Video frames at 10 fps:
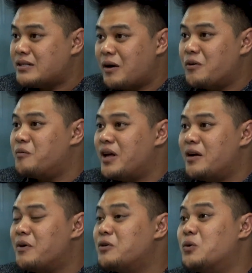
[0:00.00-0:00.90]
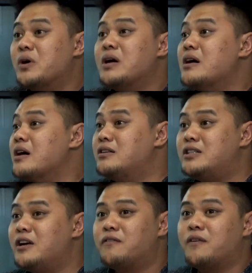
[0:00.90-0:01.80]
how you'll be able to
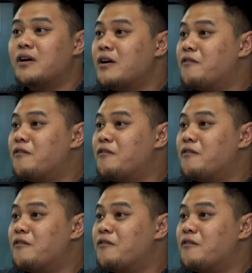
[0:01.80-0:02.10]
achieve